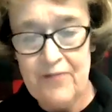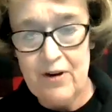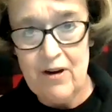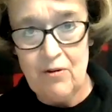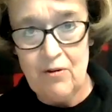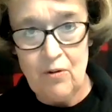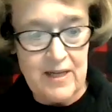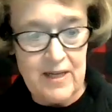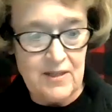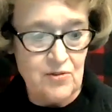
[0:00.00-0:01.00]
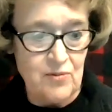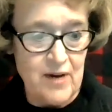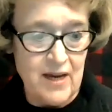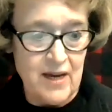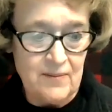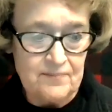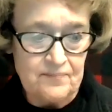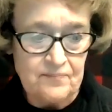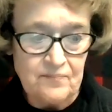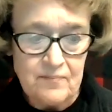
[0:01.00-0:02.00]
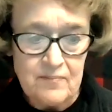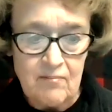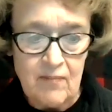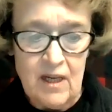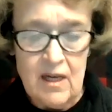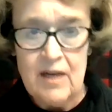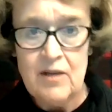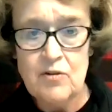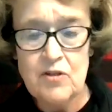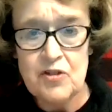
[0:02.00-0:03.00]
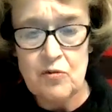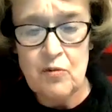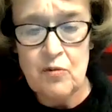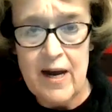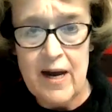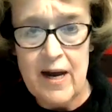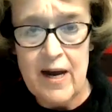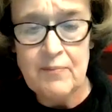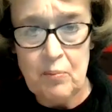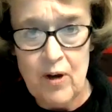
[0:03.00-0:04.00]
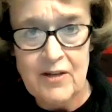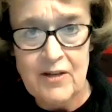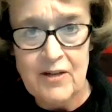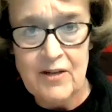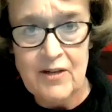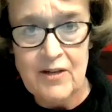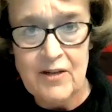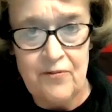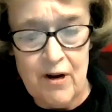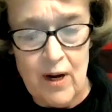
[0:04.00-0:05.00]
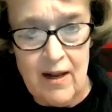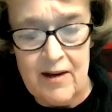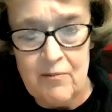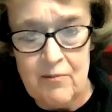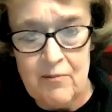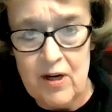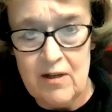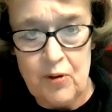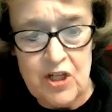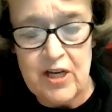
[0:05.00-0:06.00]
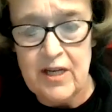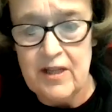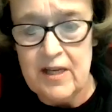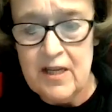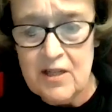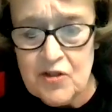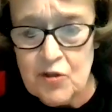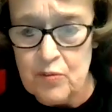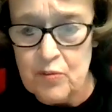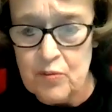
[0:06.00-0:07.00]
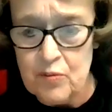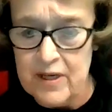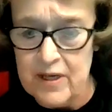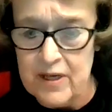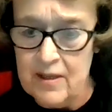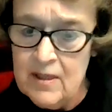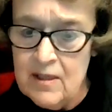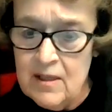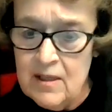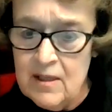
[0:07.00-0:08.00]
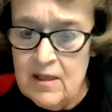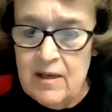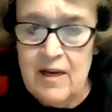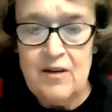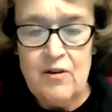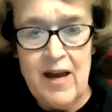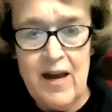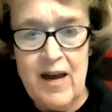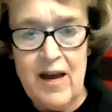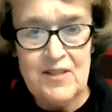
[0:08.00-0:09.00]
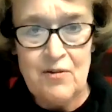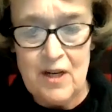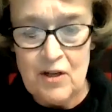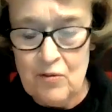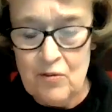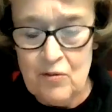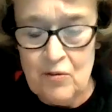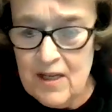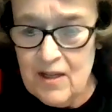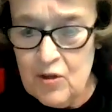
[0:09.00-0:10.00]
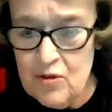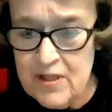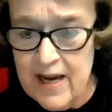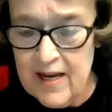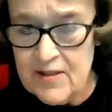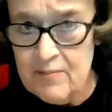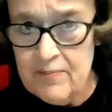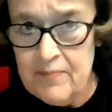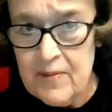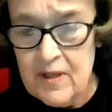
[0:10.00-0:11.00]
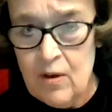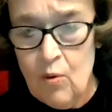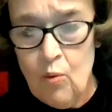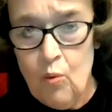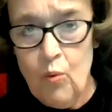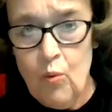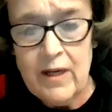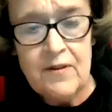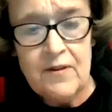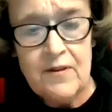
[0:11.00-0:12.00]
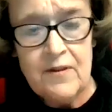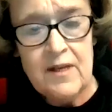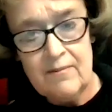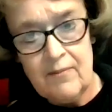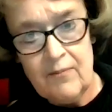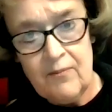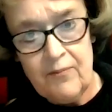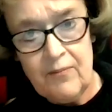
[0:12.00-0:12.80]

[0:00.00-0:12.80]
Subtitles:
a very great strength. You described the project very well. I appreciated the history, and you had the secret ingredient, enthusiasm. One of the